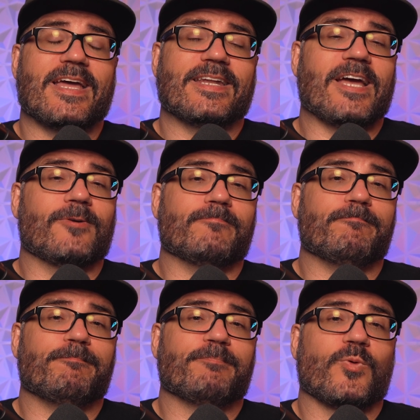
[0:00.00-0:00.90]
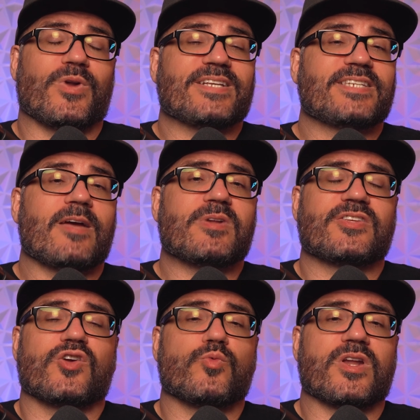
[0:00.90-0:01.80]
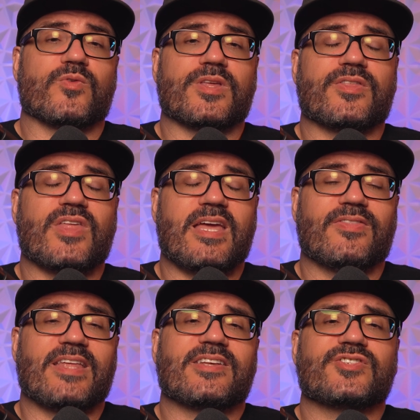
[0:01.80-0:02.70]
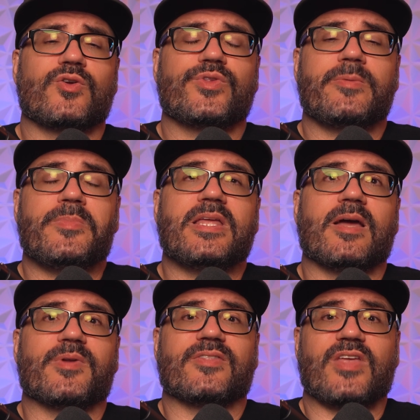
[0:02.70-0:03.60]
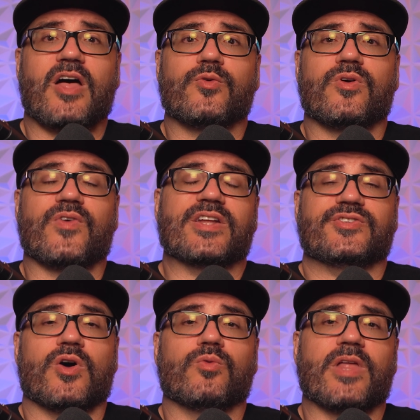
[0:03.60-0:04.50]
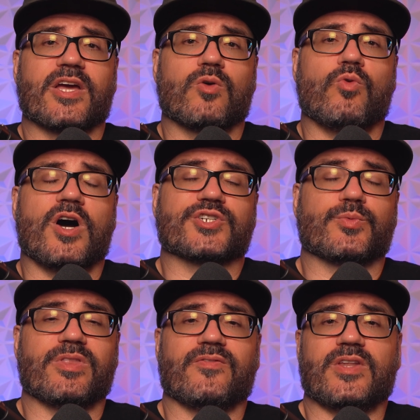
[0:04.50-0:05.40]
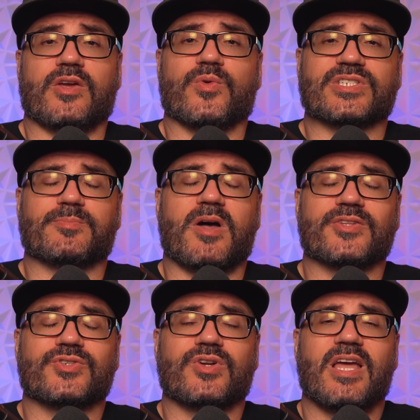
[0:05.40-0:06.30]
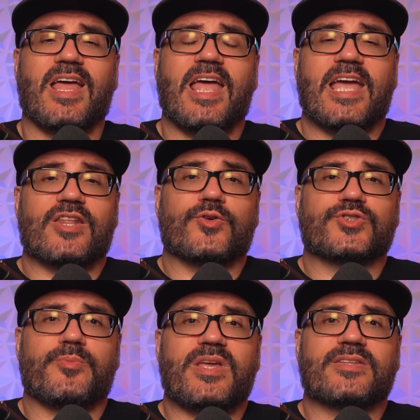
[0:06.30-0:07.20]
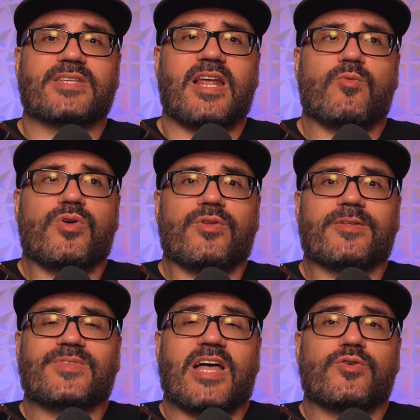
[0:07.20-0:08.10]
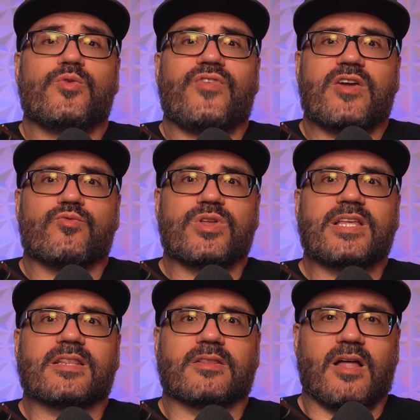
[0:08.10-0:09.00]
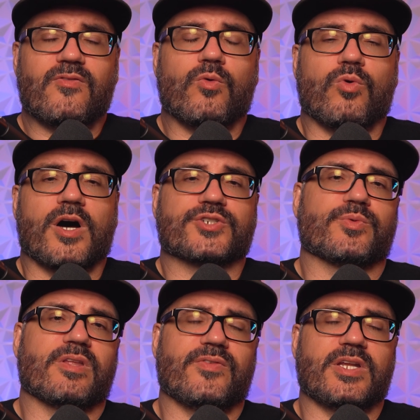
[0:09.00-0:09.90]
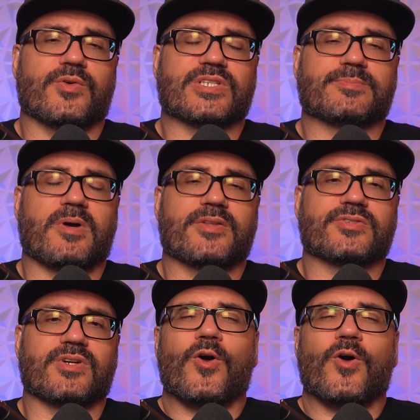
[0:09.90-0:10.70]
Now, when I say I'm going to tell you what I really think, that doesn't only mean I'm going to tell you if I don't like a watch when the video is sponsored. It also means that I will tell you if I really love a watch when the video is sponsored.